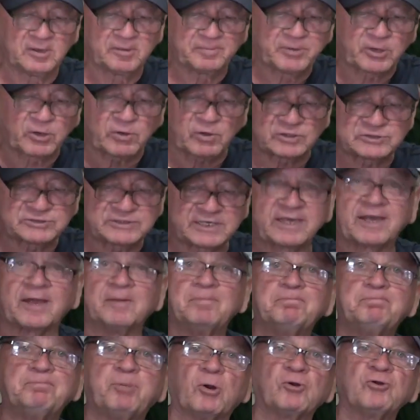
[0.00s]
because it
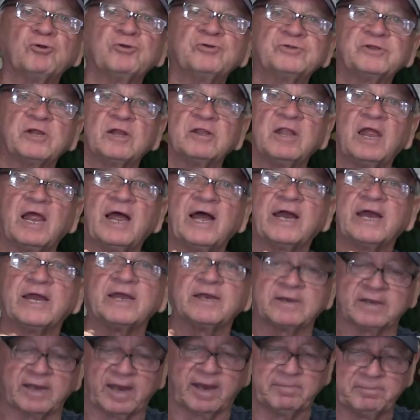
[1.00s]
can burn the
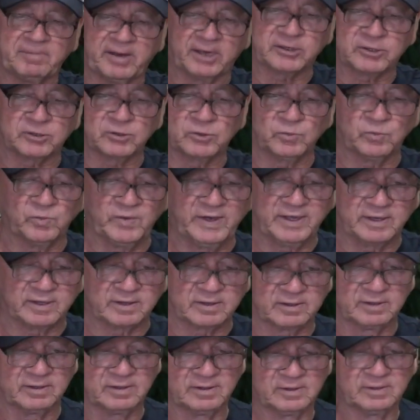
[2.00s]
line and make it
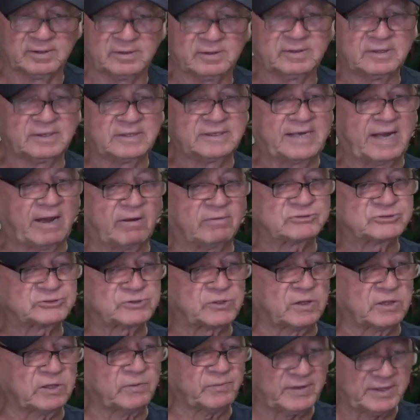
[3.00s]
weak. Now it's
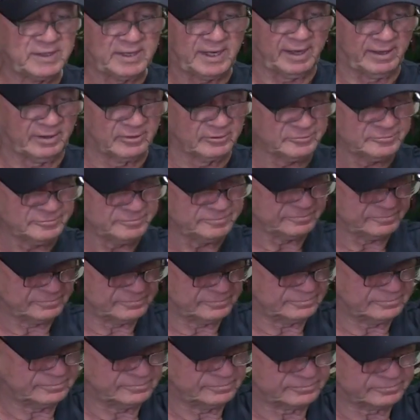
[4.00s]
all the way down,
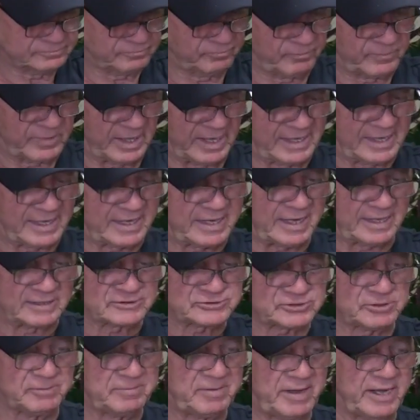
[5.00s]
and I
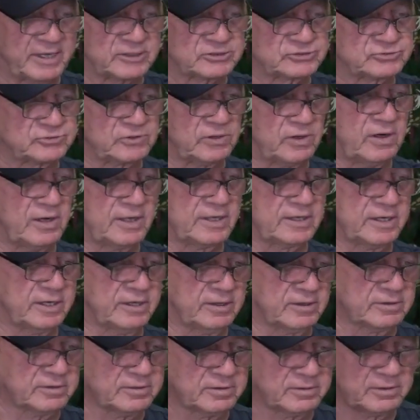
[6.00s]
got some extra on
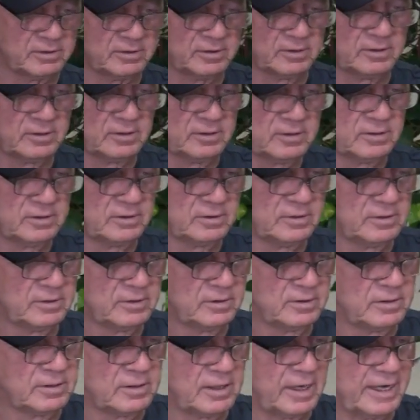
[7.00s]
here.
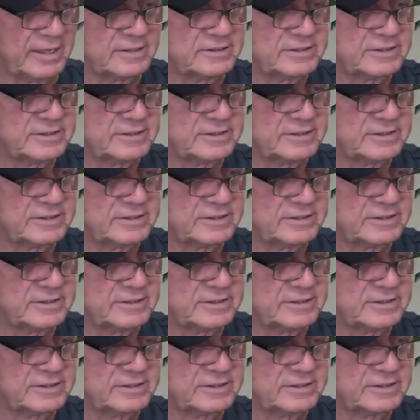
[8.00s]
I